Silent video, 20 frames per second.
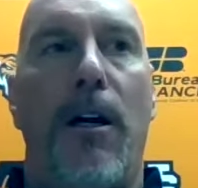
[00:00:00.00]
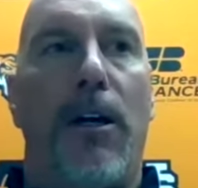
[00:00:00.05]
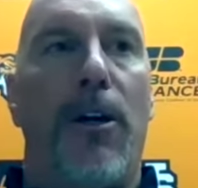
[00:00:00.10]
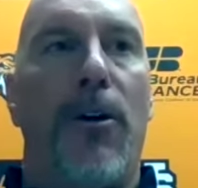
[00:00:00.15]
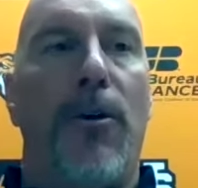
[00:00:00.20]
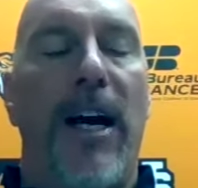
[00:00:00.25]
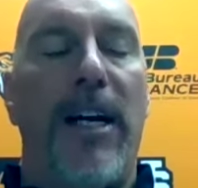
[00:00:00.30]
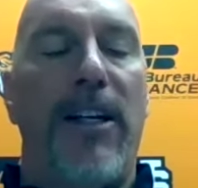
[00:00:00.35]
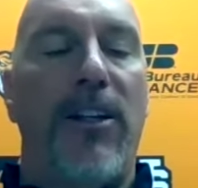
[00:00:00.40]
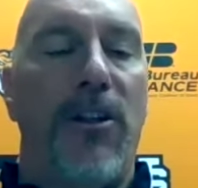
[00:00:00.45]
our
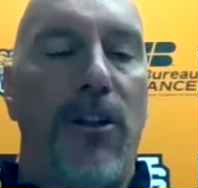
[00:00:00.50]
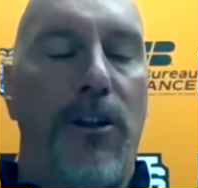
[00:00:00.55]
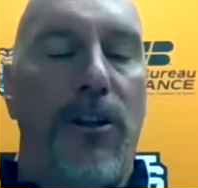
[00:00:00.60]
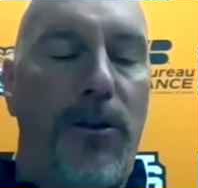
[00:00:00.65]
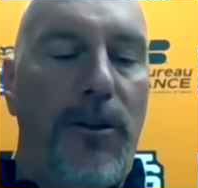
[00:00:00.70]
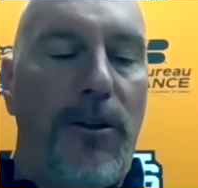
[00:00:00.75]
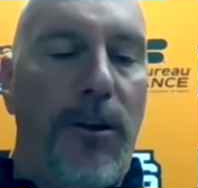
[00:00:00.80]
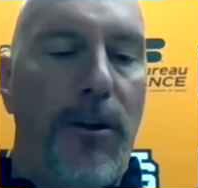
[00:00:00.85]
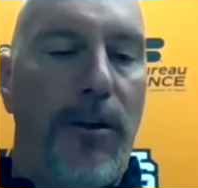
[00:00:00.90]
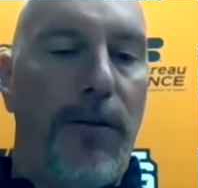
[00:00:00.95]

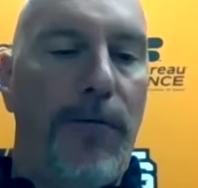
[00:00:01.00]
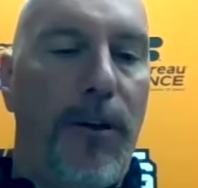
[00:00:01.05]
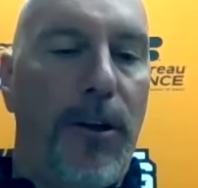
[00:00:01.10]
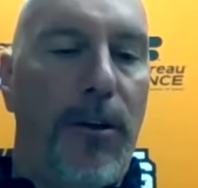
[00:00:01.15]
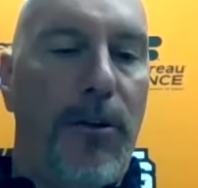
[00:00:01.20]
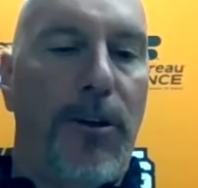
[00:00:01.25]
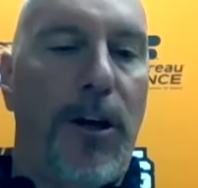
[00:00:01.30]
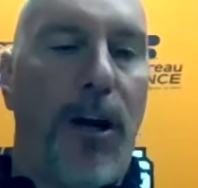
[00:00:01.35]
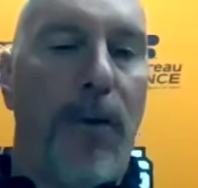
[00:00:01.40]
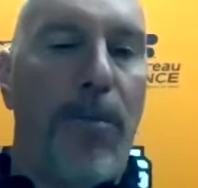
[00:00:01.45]
corrections you know
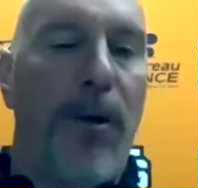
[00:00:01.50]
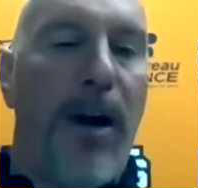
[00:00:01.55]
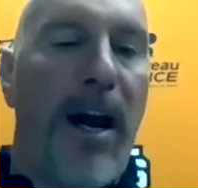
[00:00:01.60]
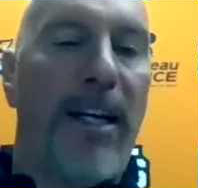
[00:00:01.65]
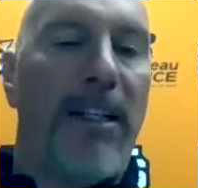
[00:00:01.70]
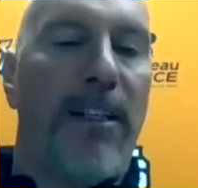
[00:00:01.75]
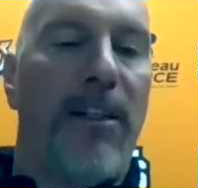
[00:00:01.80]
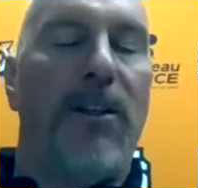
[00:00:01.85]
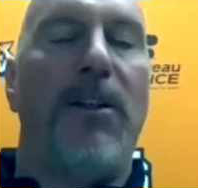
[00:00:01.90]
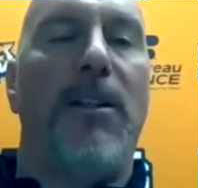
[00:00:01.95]
we'll start
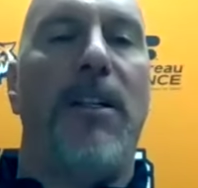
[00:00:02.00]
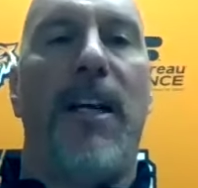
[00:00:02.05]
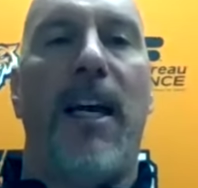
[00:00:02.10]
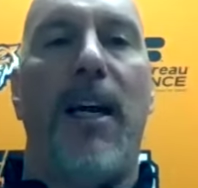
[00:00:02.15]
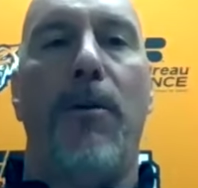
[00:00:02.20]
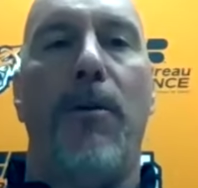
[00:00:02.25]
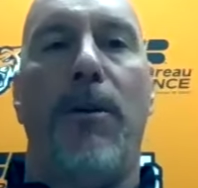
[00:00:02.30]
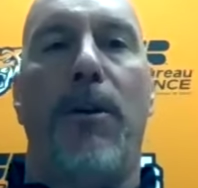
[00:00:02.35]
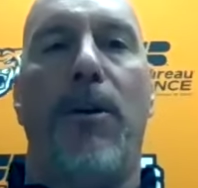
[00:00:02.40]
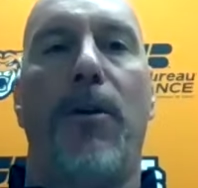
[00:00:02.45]
practice
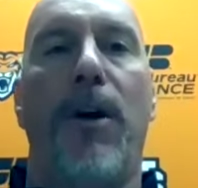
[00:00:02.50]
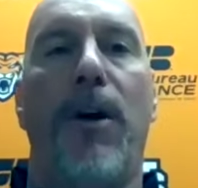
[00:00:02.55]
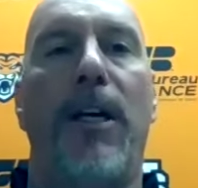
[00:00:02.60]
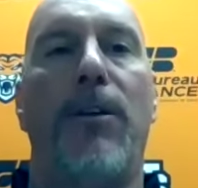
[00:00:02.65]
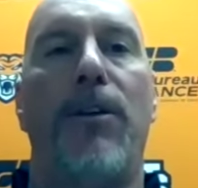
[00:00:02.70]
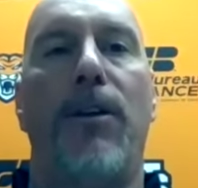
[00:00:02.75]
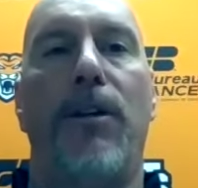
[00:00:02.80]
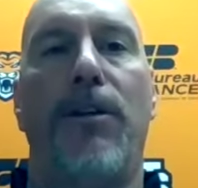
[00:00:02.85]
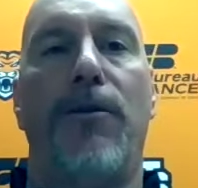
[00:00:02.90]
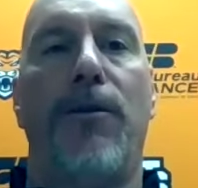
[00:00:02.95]
today with
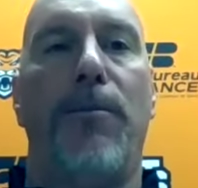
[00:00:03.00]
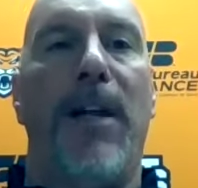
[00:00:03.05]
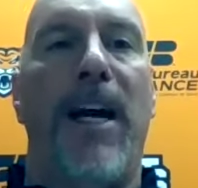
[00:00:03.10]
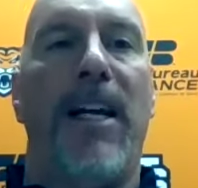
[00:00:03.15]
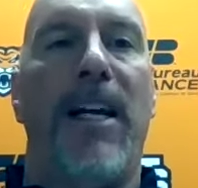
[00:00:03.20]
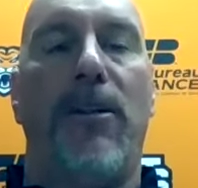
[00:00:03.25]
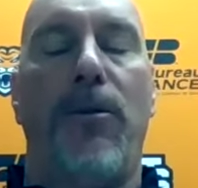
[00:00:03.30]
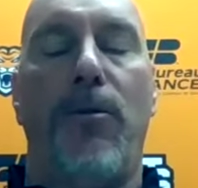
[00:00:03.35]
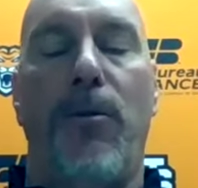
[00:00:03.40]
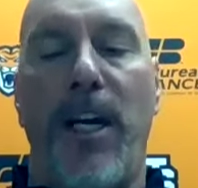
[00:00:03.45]
corrections from
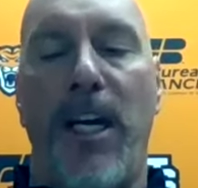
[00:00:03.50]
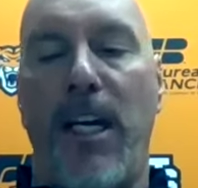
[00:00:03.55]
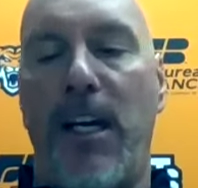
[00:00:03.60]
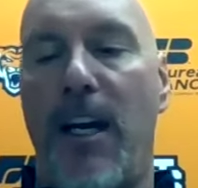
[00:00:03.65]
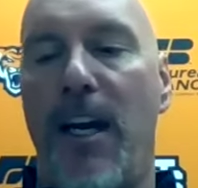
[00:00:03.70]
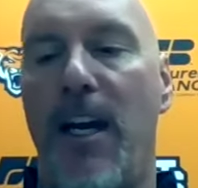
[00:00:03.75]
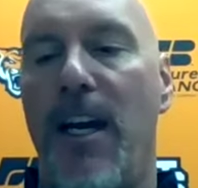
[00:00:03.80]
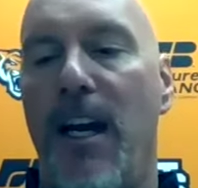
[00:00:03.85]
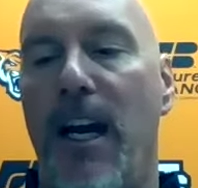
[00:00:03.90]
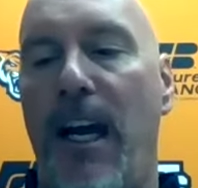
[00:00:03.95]
last
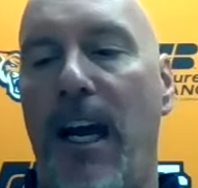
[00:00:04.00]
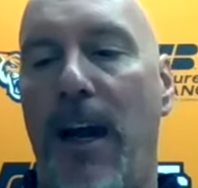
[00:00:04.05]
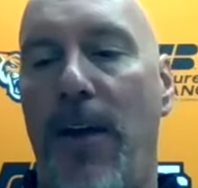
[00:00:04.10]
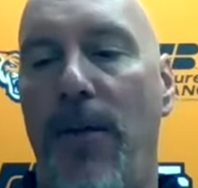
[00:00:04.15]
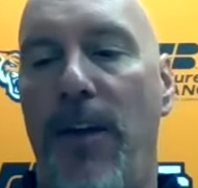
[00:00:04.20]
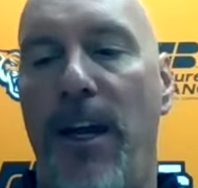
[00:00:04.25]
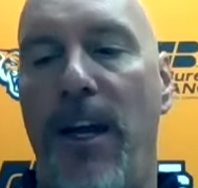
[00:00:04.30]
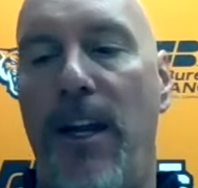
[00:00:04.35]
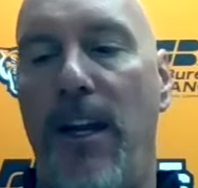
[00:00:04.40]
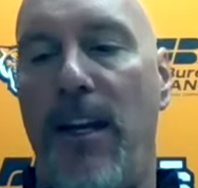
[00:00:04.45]
week
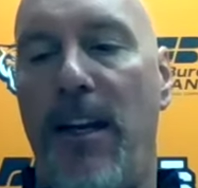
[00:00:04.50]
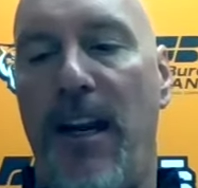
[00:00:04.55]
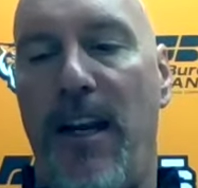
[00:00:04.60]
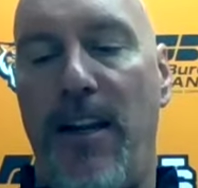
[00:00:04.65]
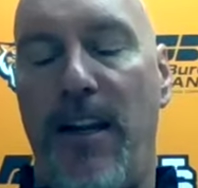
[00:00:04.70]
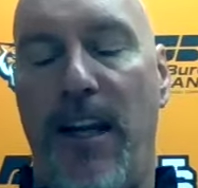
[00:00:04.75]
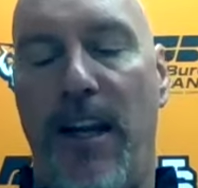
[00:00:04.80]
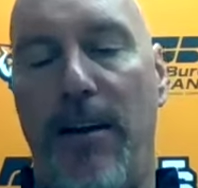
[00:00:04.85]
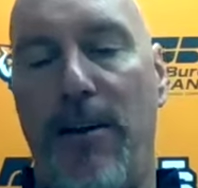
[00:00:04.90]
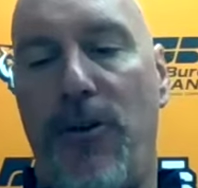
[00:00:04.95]
and then
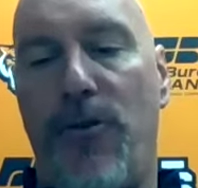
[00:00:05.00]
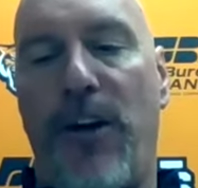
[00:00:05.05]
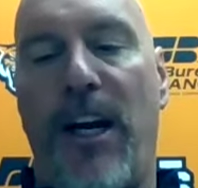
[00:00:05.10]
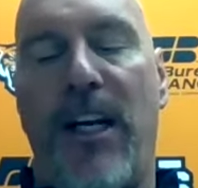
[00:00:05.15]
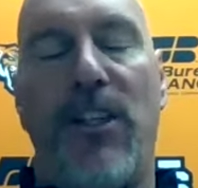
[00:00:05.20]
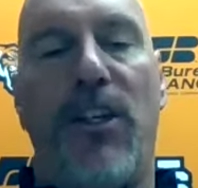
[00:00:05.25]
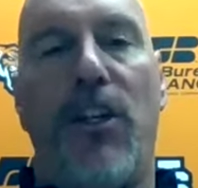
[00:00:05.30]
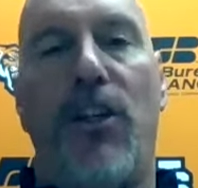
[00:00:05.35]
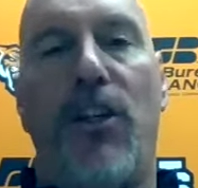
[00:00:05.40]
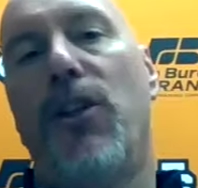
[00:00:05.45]
and then
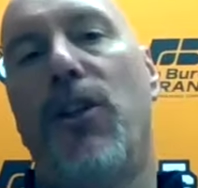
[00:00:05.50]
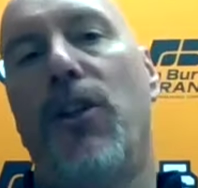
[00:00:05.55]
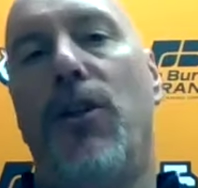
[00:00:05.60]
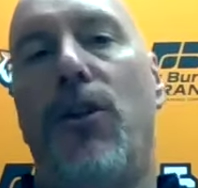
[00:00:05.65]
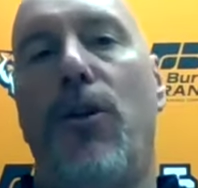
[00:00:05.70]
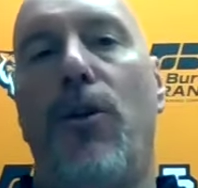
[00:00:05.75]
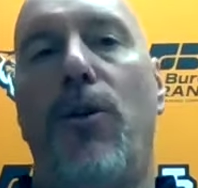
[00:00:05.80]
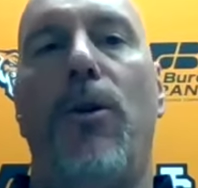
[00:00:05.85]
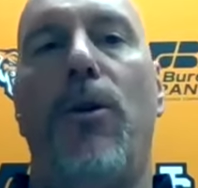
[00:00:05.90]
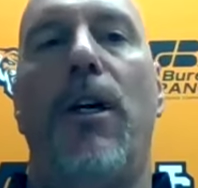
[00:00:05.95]
transition
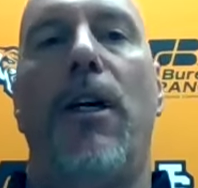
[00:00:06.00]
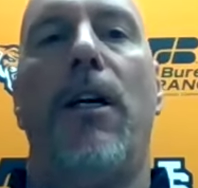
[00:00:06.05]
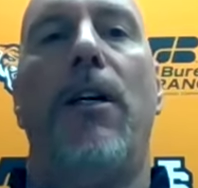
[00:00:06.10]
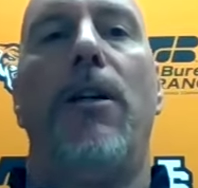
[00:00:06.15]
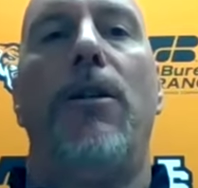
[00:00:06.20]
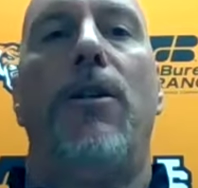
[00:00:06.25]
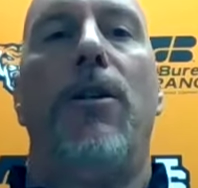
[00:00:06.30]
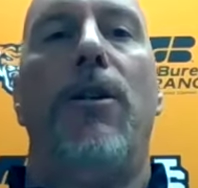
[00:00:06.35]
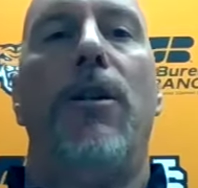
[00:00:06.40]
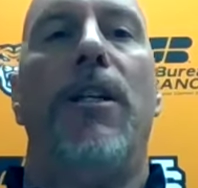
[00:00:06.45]
to
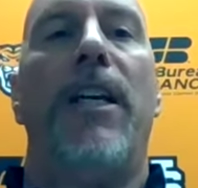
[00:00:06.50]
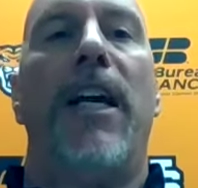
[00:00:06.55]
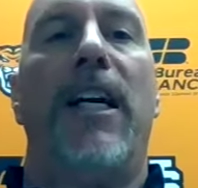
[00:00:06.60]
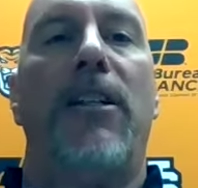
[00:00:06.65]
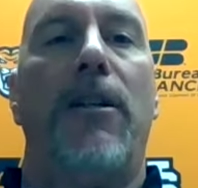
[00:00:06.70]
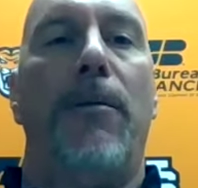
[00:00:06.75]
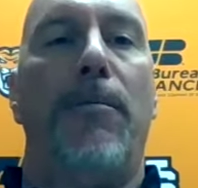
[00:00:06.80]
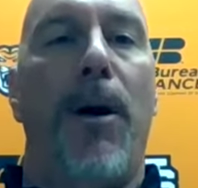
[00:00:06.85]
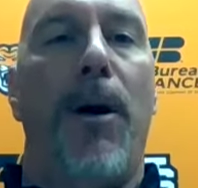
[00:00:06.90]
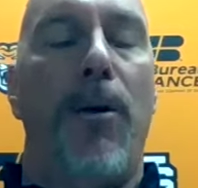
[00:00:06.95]
uh, to the
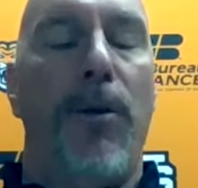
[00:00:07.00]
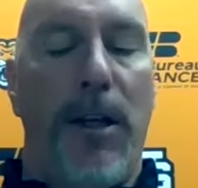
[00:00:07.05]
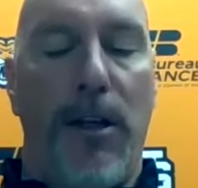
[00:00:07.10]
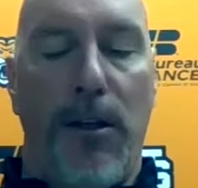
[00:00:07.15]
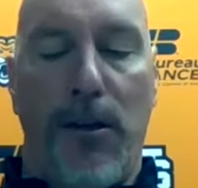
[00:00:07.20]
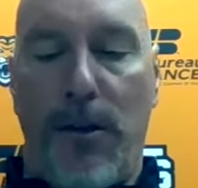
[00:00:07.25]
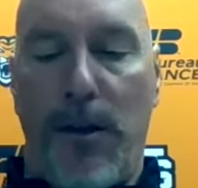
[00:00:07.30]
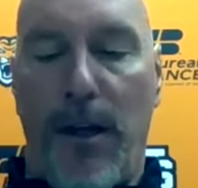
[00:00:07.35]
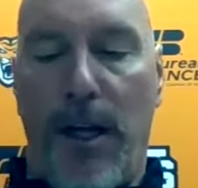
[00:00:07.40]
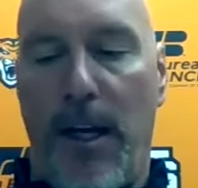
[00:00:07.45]
next
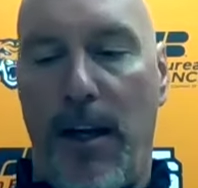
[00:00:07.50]
opponent.